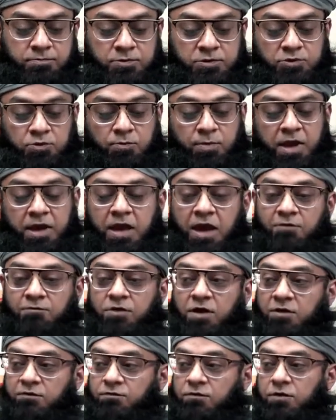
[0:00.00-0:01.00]
So make
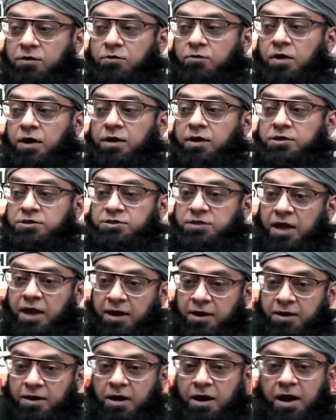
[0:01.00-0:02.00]
every effort to
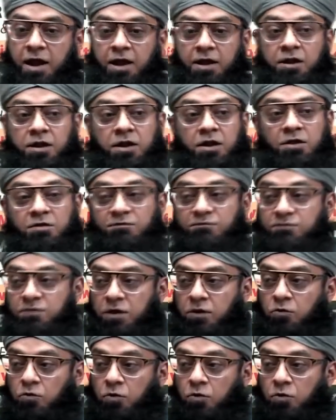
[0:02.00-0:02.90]
understand and love the